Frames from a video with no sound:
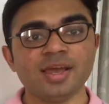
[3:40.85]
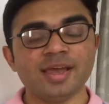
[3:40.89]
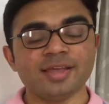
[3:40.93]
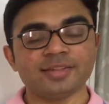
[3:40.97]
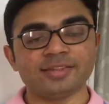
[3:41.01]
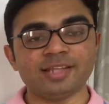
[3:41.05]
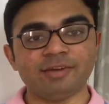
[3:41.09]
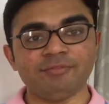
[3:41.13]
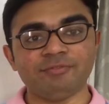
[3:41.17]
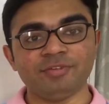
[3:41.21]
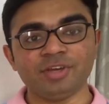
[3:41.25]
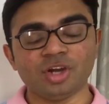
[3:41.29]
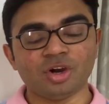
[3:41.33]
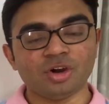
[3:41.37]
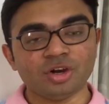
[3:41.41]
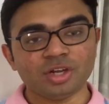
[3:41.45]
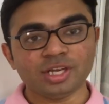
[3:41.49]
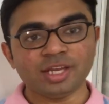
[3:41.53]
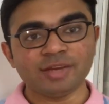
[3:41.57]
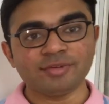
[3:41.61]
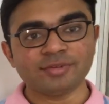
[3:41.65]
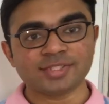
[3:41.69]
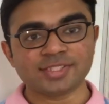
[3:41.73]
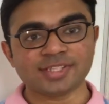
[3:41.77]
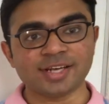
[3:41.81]
that we all
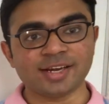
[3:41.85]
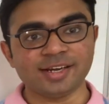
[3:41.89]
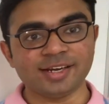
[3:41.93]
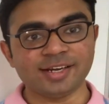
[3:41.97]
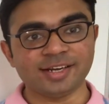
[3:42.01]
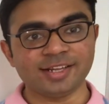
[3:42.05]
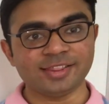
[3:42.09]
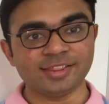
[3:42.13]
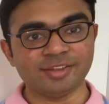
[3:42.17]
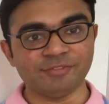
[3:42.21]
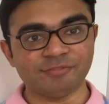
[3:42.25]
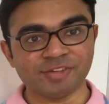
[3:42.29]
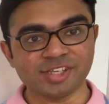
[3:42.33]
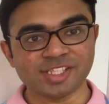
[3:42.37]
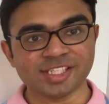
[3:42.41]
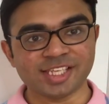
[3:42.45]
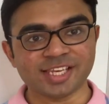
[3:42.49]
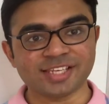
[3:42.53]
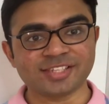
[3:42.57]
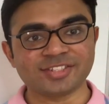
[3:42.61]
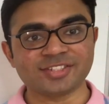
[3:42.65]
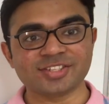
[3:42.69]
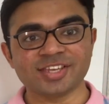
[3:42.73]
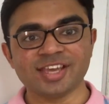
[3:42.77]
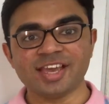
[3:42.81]
have studied in the
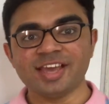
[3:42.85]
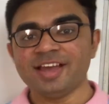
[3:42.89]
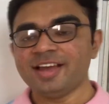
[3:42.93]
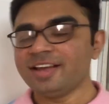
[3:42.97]
physics,